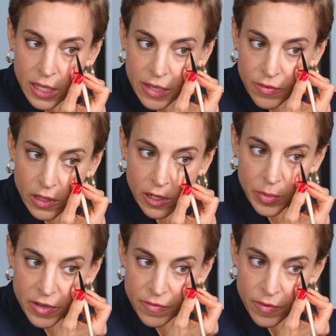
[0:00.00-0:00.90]
give a little
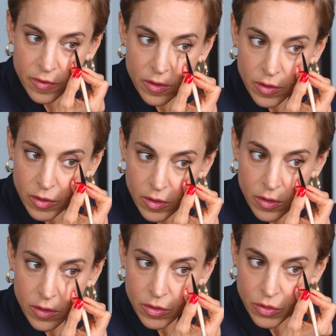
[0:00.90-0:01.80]
bit of
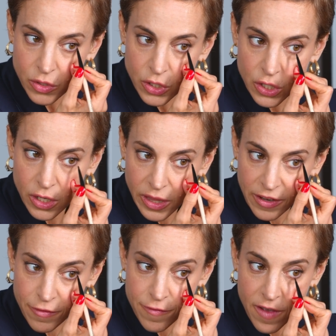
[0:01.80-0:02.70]

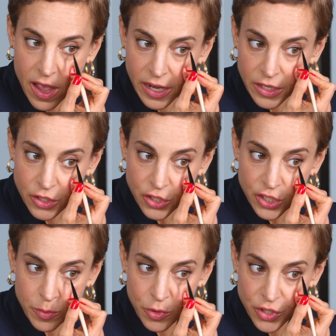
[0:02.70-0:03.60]
like a fine
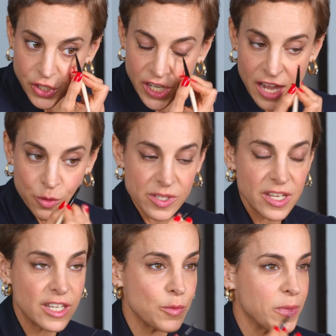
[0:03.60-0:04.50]
shimmer shadow
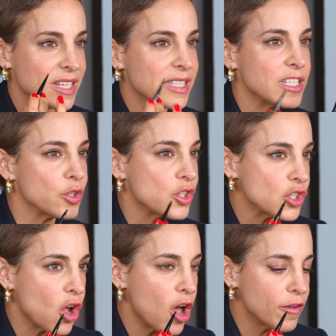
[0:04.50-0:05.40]
stick, but it's still
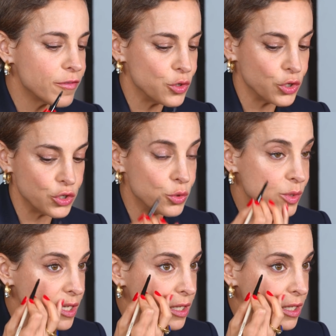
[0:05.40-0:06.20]
soft. You can use